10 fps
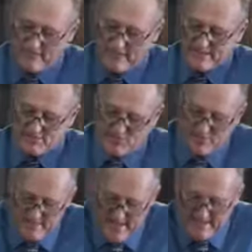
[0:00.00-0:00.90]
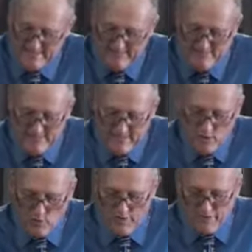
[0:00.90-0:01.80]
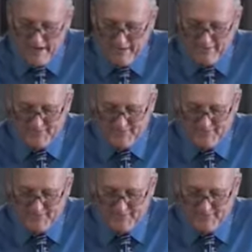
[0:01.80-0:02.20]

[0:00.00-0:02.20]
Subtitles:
that is contained within it.